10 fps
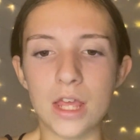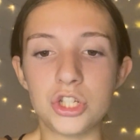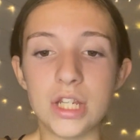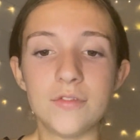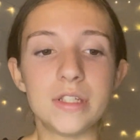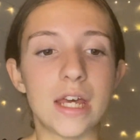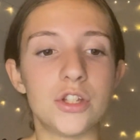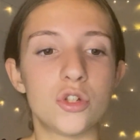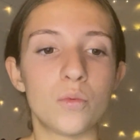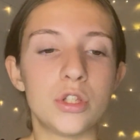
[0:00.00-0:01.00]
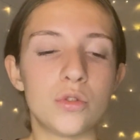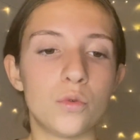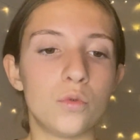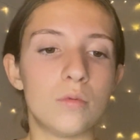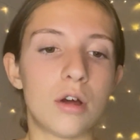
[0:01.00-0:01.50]
She even dared to
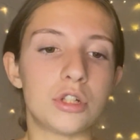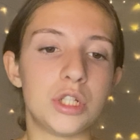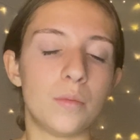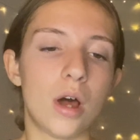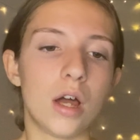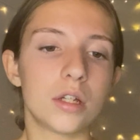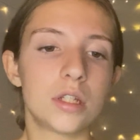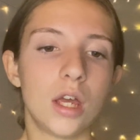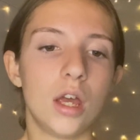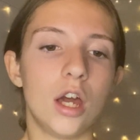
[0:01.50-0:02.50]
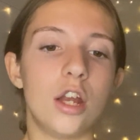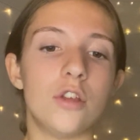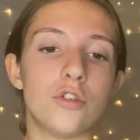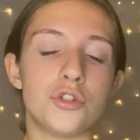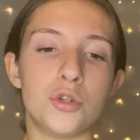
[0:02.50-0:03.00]
whistle while she worked,
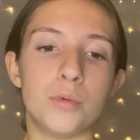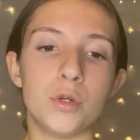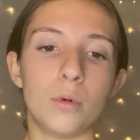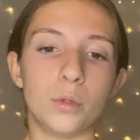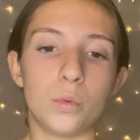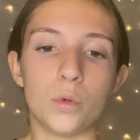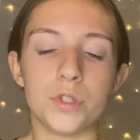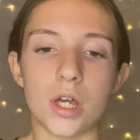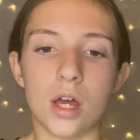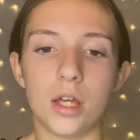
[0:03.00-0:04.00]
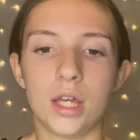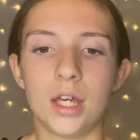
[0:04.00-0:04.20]
another taboo on the water,